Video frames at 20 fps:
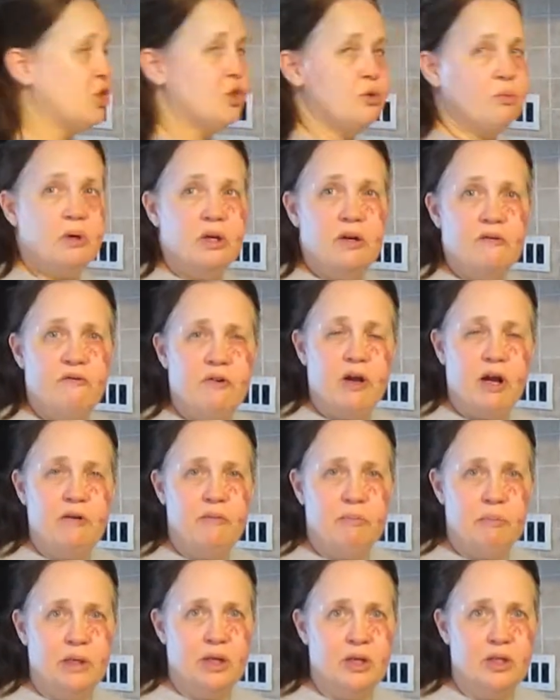three to
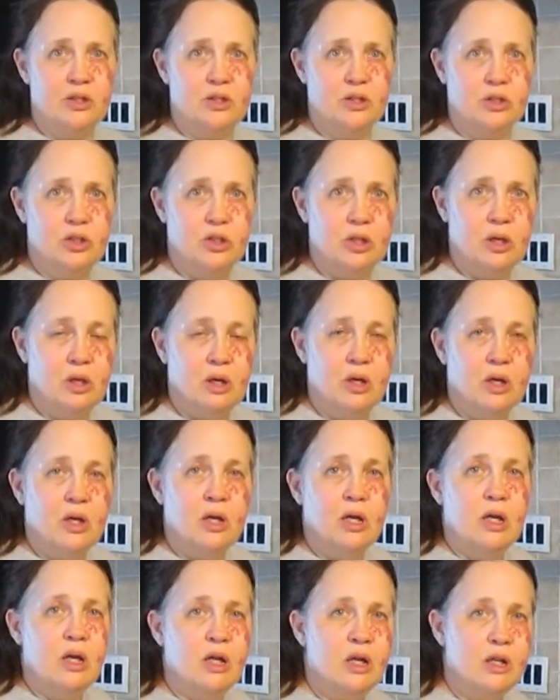five minutes,
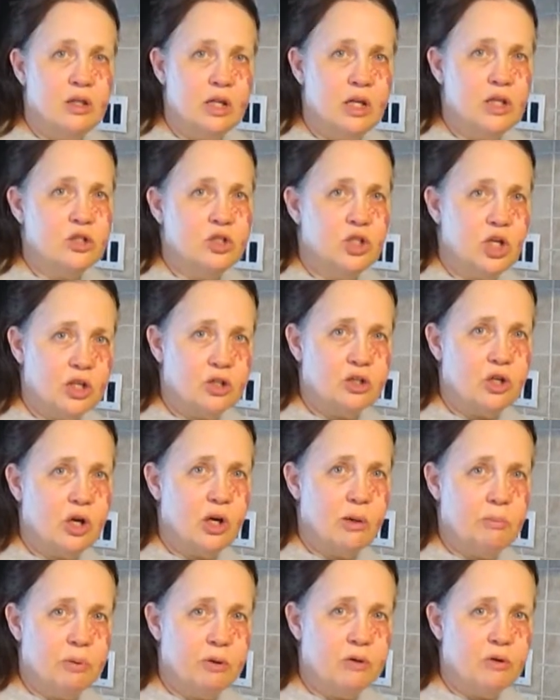and then checked
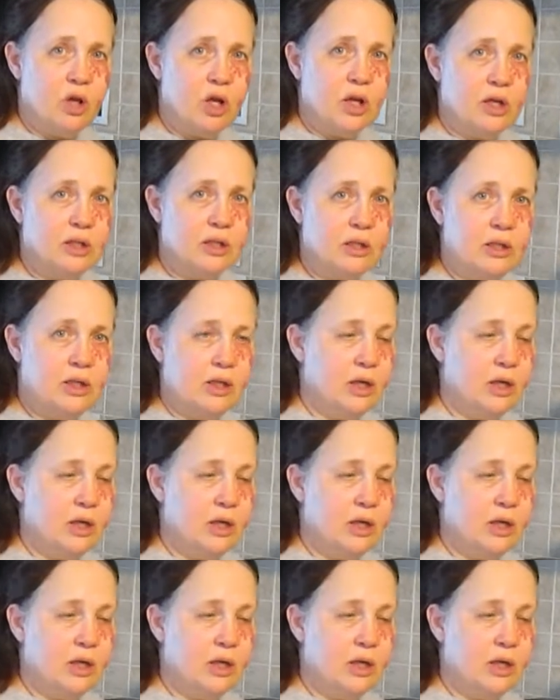on it periodically